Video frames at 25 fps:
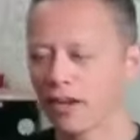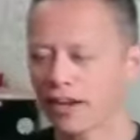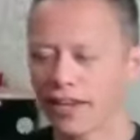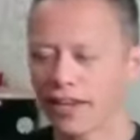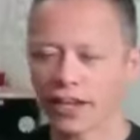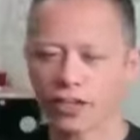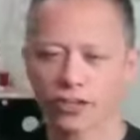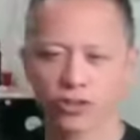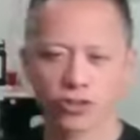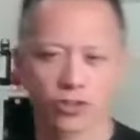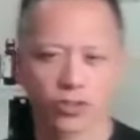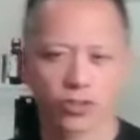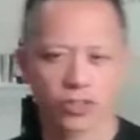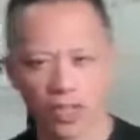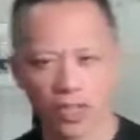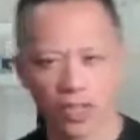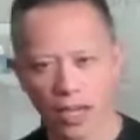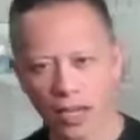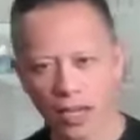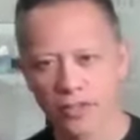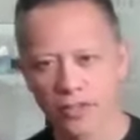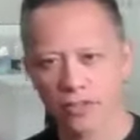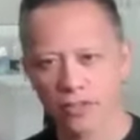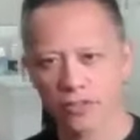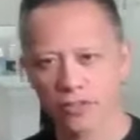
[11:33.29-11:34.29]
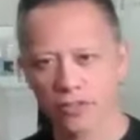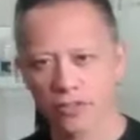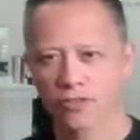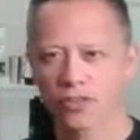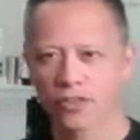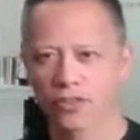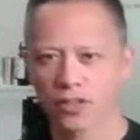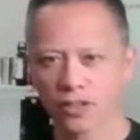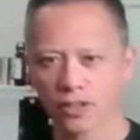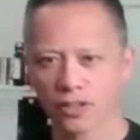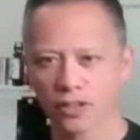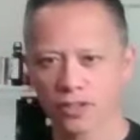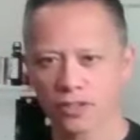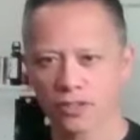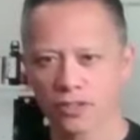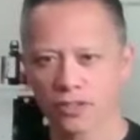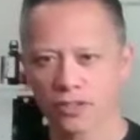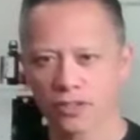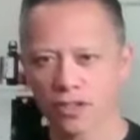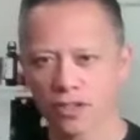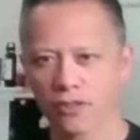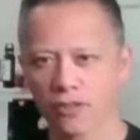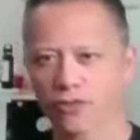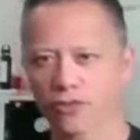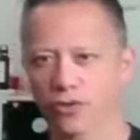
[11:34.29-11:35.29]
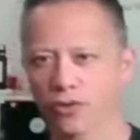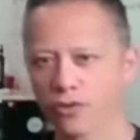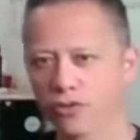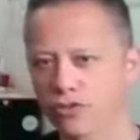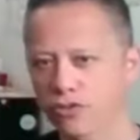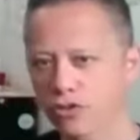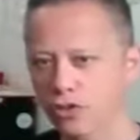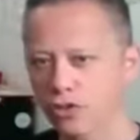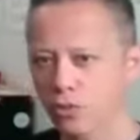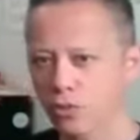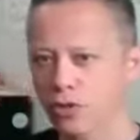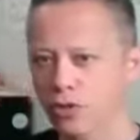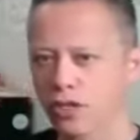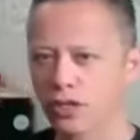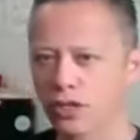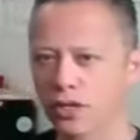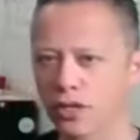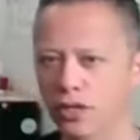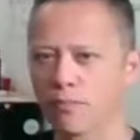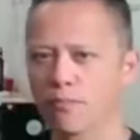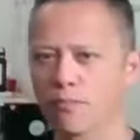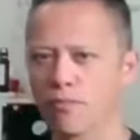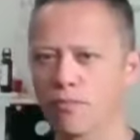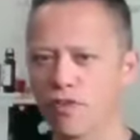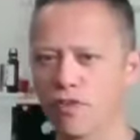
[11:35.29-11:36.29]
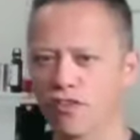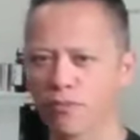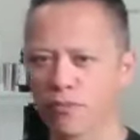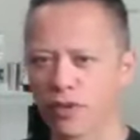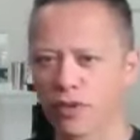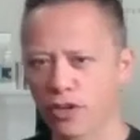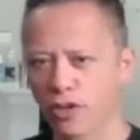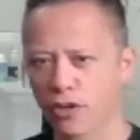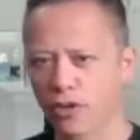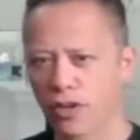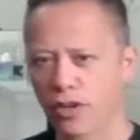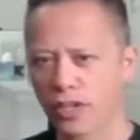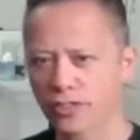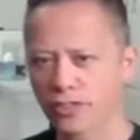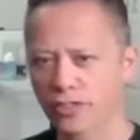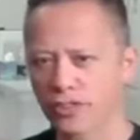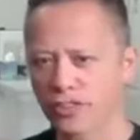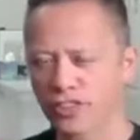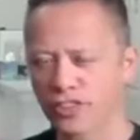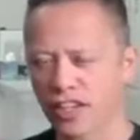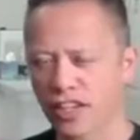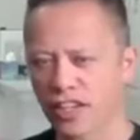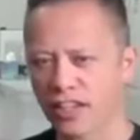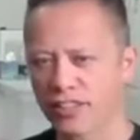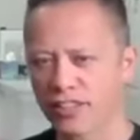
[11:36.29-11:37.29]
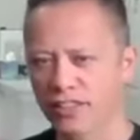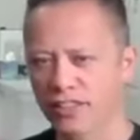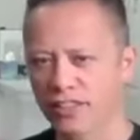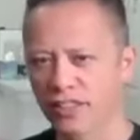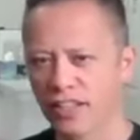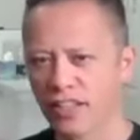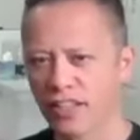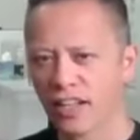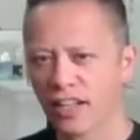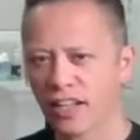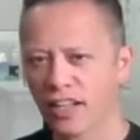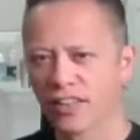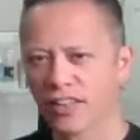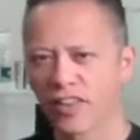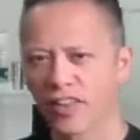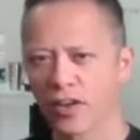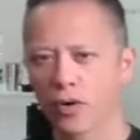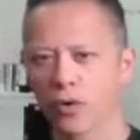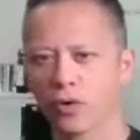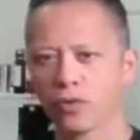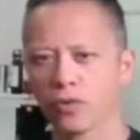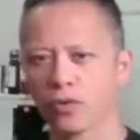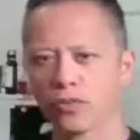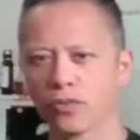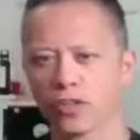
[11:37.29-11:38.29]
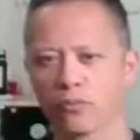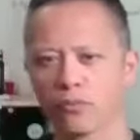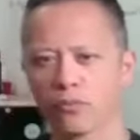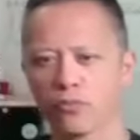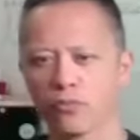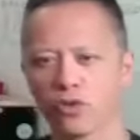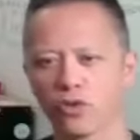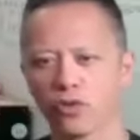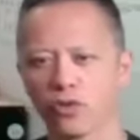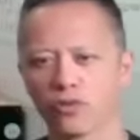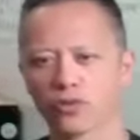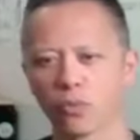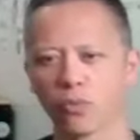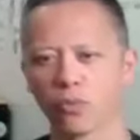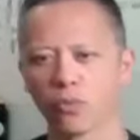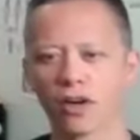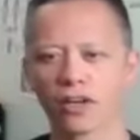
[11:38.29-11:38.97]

So when we're talking about exercise and fitness, if you're doing a movement or exercise